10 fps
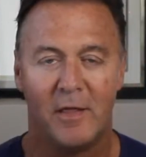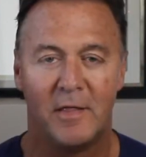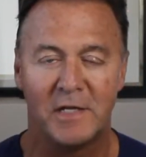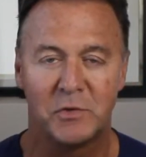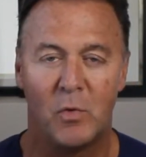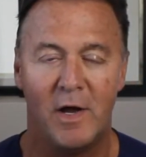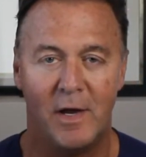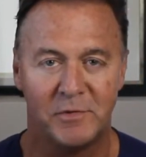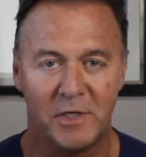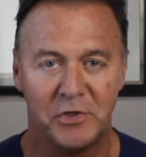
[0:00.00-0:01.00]
That's why
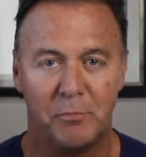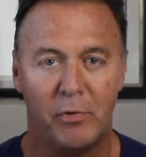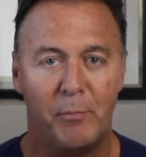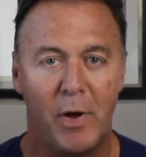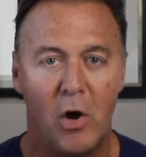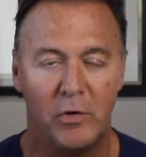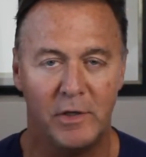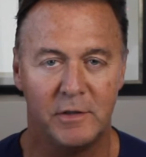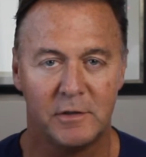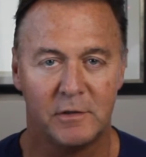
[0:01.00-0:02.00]
I'm such a
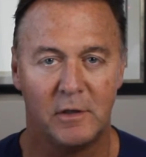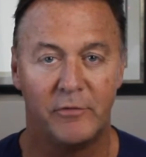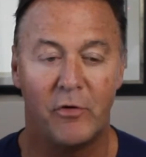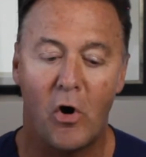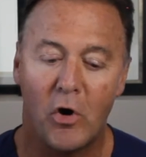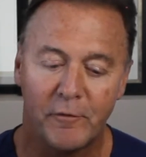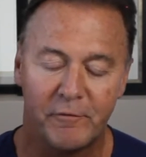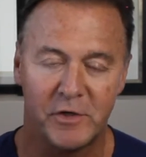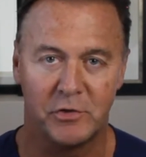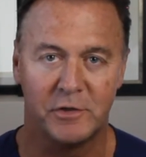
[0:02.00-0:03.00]
proponent of
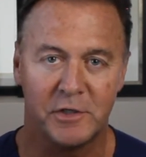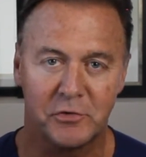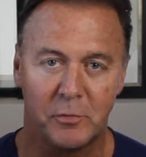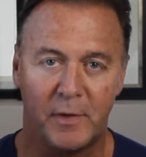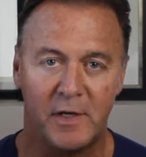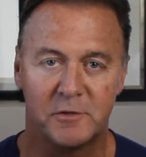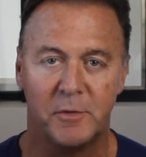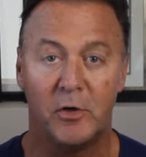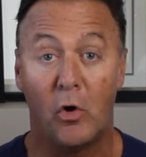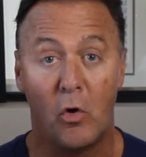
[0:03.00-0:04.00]
artificial disc
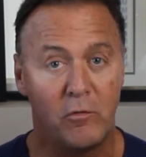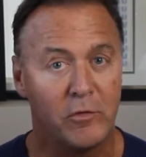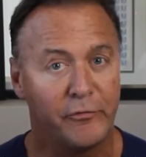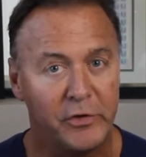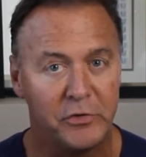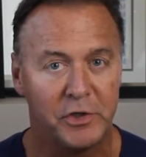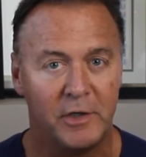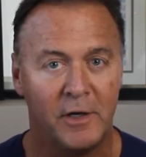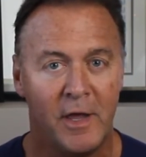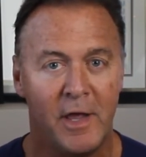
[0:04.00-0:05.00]
replacement over fusion,